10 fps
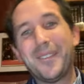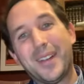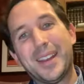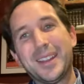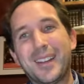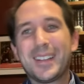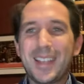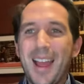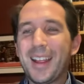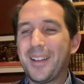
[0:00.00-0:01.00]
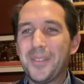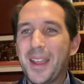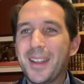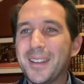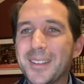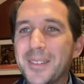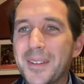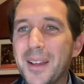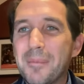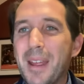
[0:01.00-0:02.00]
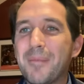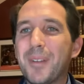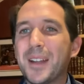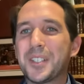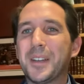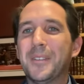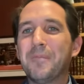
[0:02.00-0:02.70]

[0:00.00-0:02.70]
What he looks like. I'm not going to do my impression.